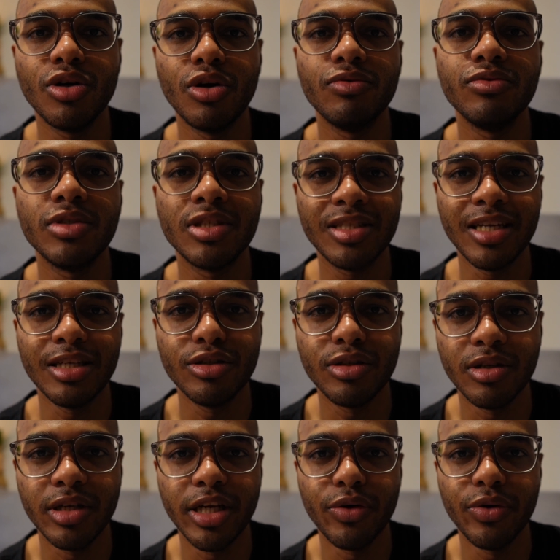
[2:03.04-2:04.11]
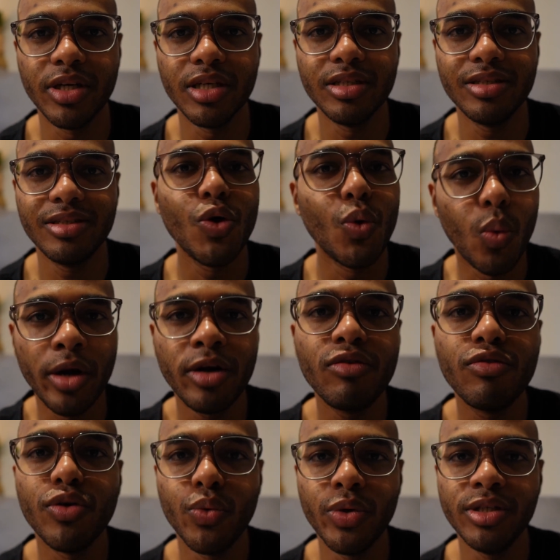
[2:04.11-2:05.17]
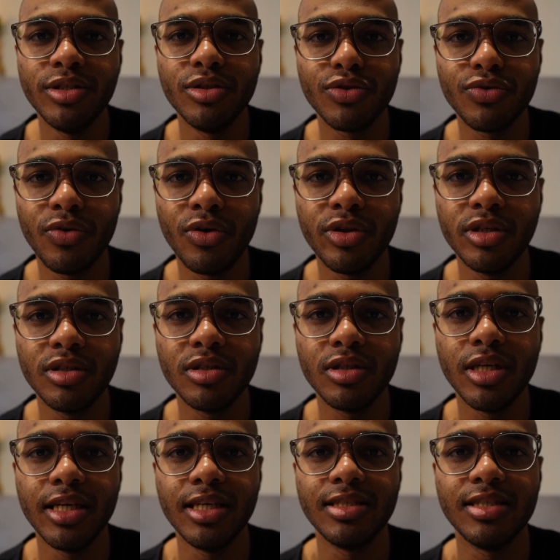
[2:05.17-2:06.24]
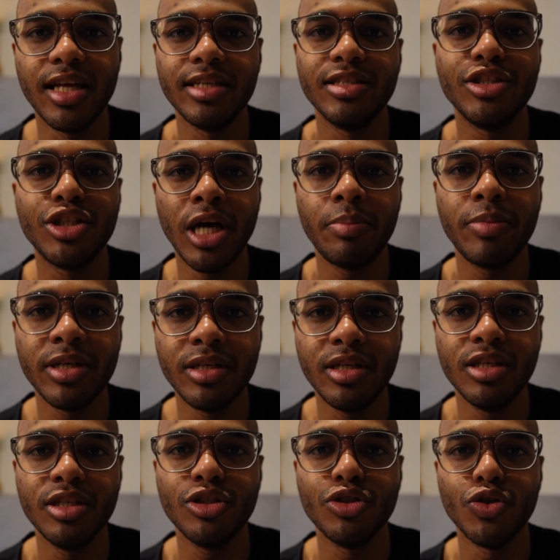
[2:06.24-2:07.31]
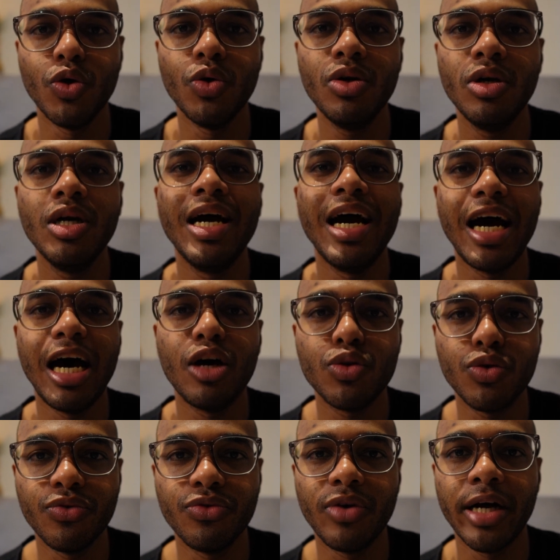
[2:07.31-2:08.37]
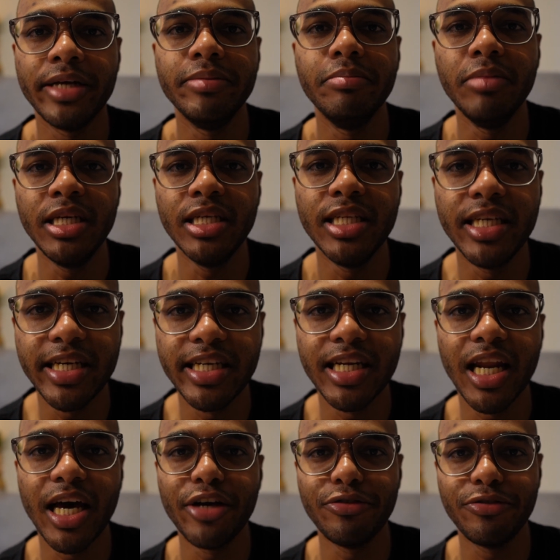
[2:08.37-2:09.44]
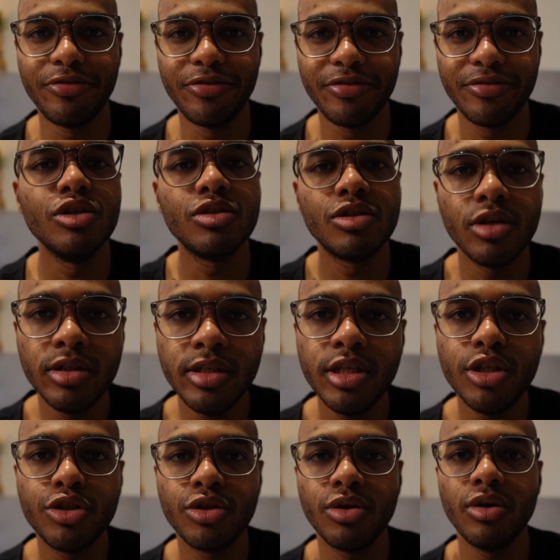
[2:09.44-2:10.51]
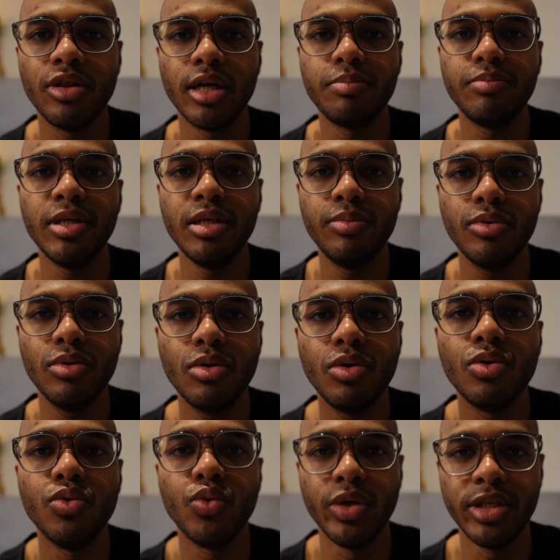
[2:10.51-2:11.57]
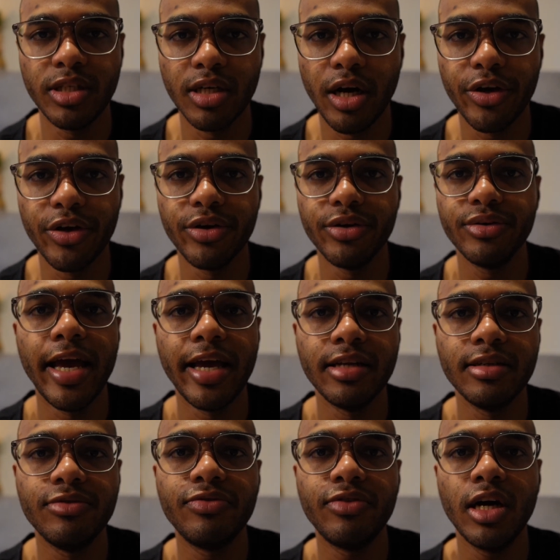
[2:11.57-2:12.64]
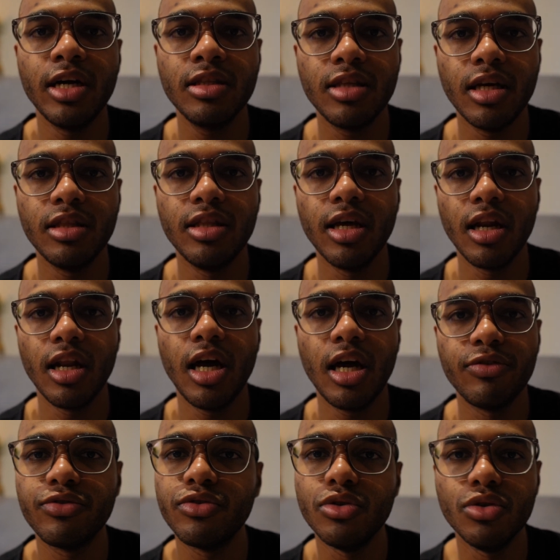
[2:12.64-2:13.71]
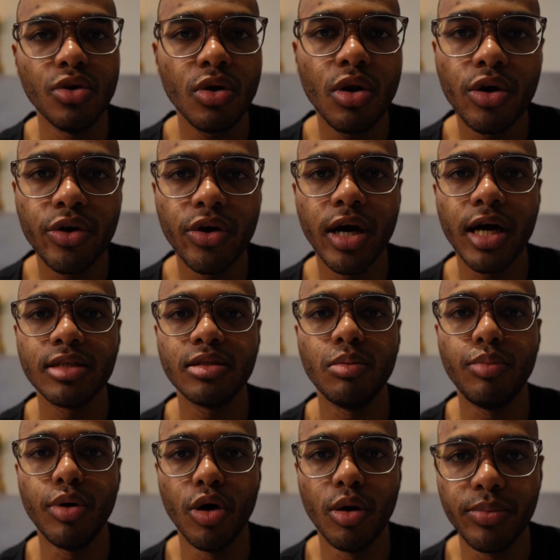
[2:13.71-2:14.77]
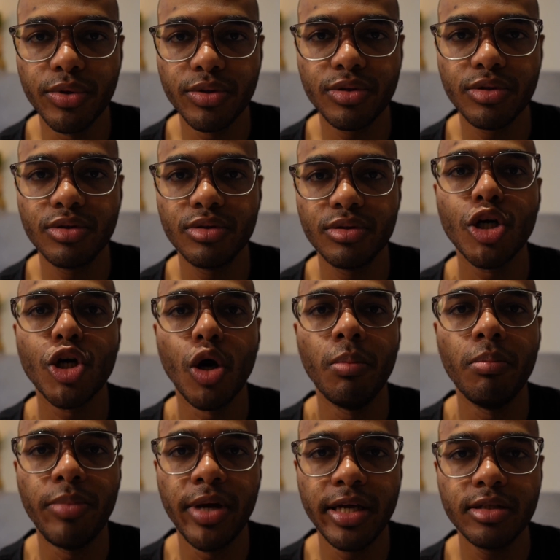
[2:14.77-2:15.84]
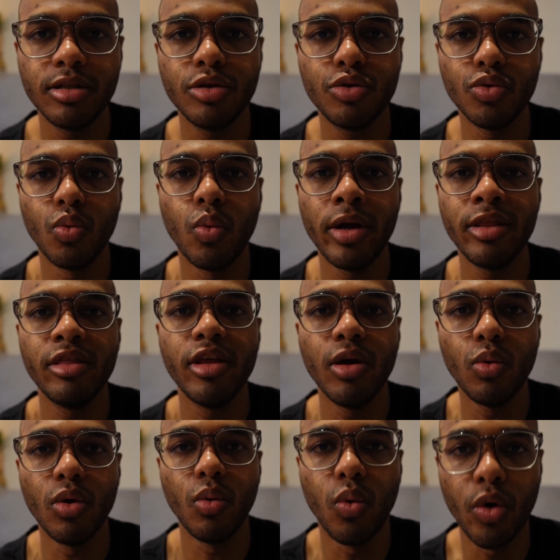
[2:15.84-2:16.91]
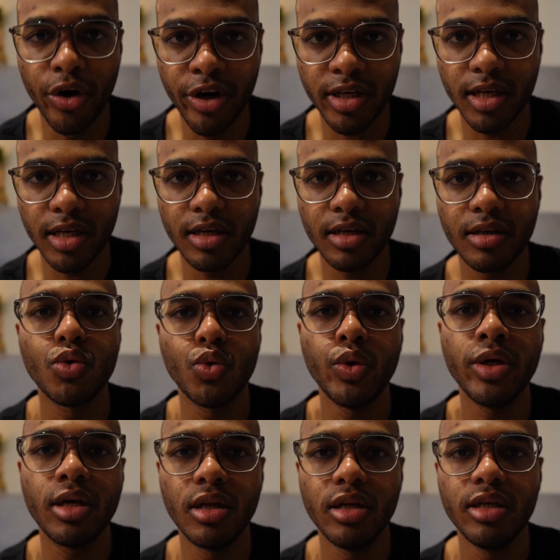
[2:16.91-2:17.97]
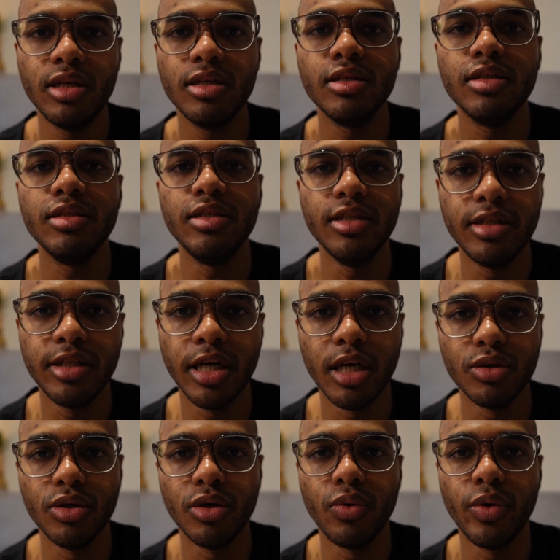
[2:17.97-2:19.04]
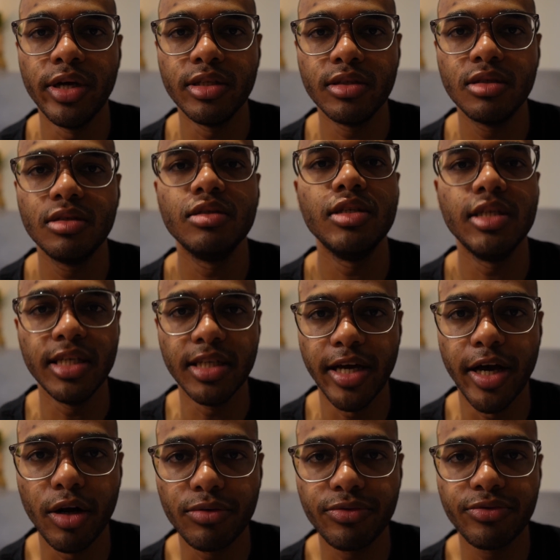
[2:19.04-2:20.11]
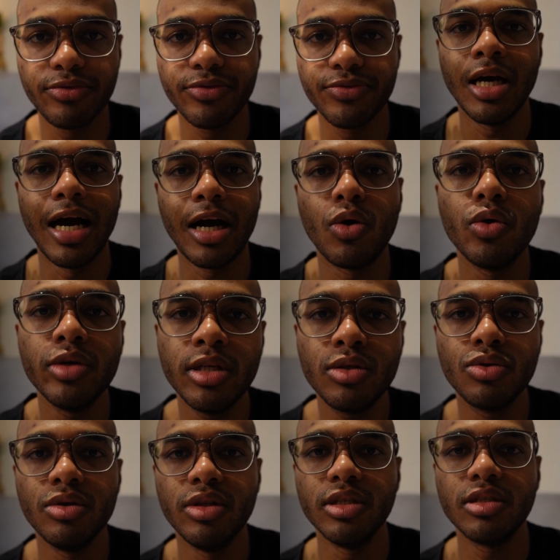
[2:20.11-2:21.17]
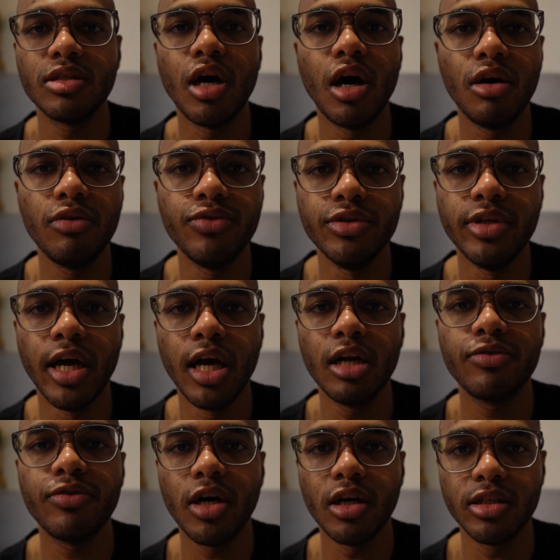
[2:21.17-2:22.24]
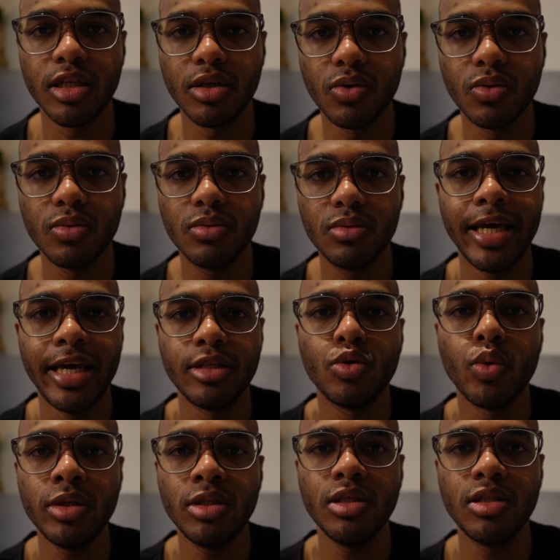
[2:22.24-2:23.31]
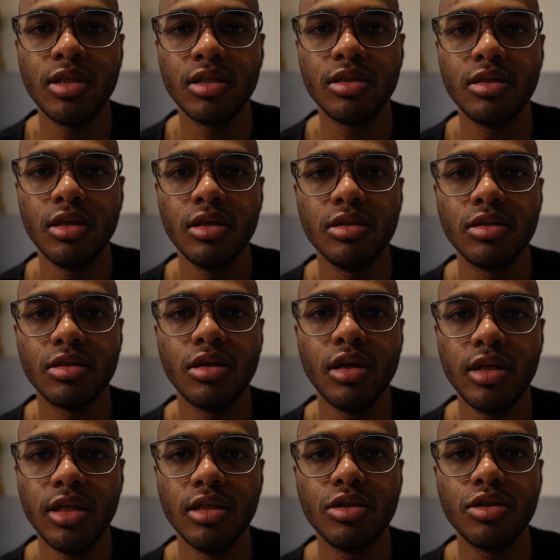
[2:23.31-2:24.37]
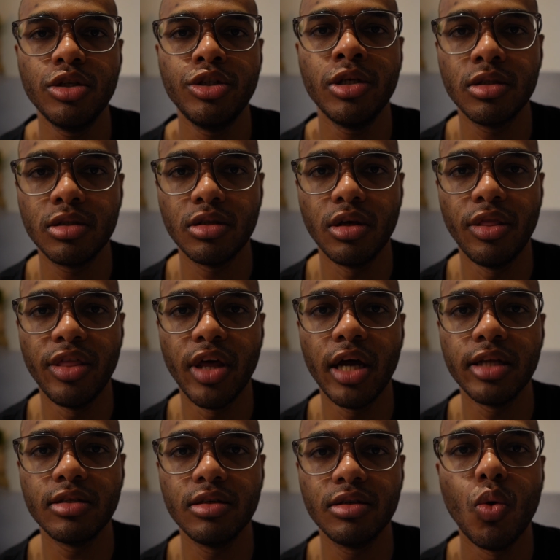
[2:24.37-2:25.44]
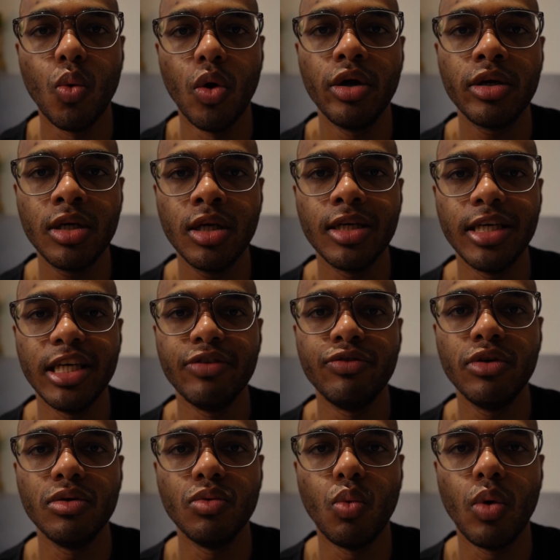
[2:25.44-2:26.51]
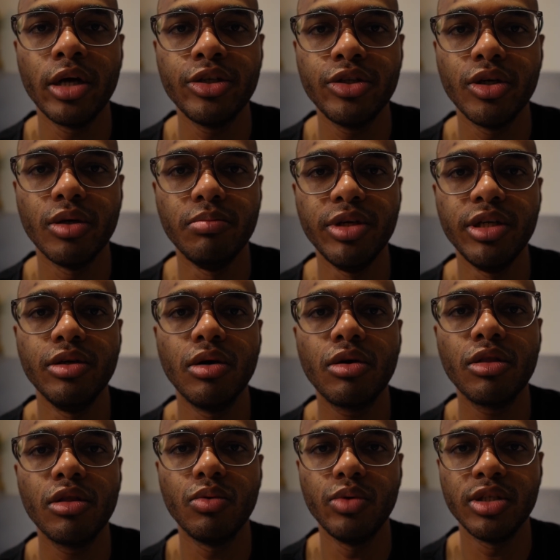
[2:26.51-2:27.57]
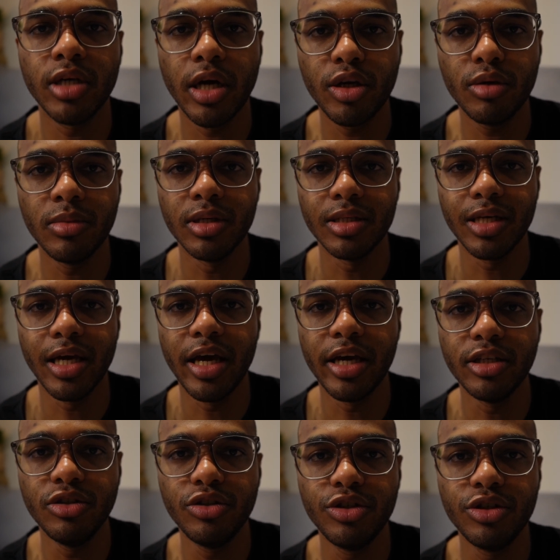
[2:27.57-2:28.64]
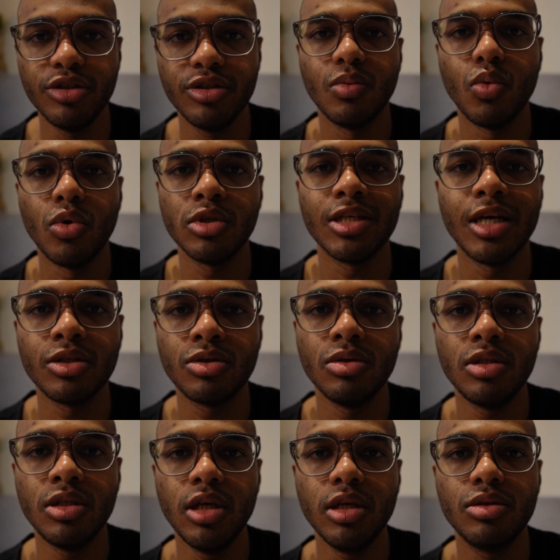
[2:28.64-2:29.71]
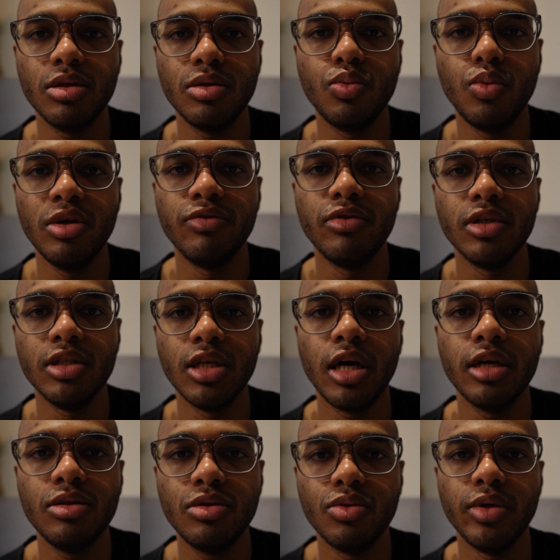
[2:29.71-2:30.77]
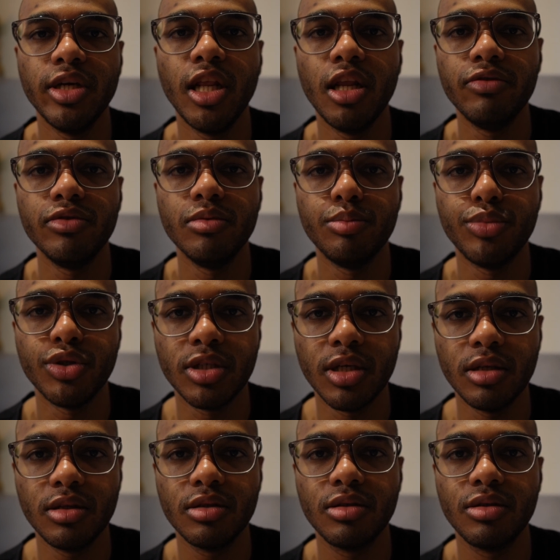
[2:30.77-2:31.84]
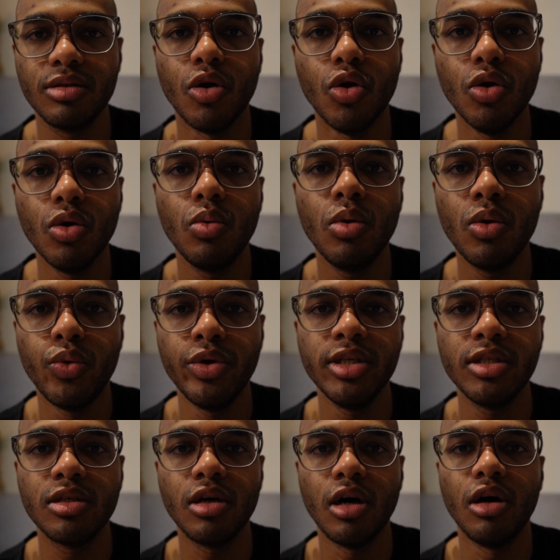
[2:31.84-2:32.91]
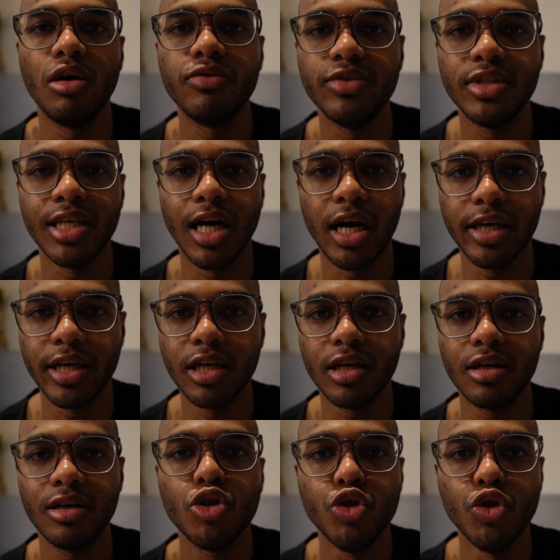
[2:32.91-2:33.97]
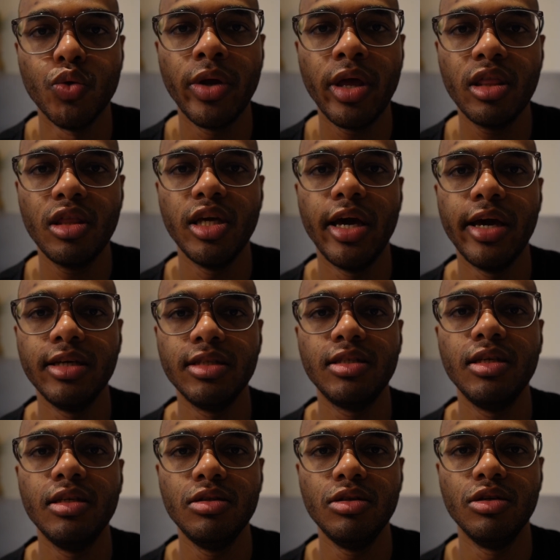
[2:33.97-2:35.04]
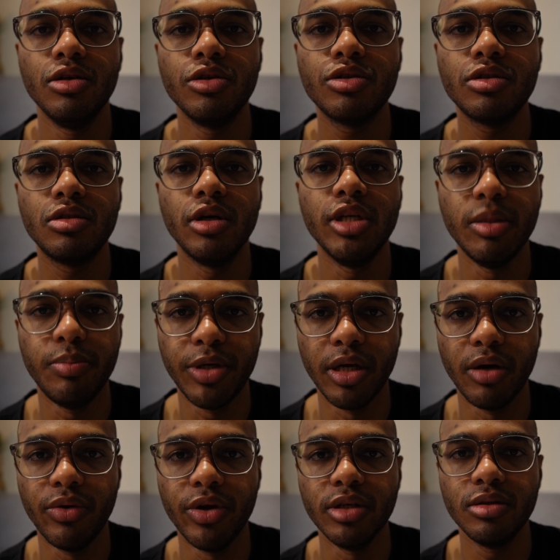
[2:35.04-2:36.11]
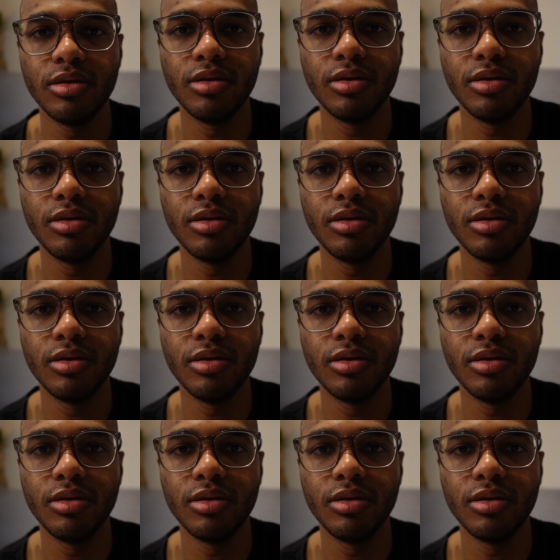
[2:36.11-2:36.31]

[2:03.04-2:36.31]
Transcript: of centenarians. One of the reasons for this is that Japanese know how to find meaning in life. Studies show that people who retire and find that their life no longer has a purpose compared to when they were working quickly deteriorate in health. According to this Harvard Health article, a 2016 study suggested that working even 1 year beyond the retirement age was associated with a 9 to 11% lower risk of dying during the 18-year study period.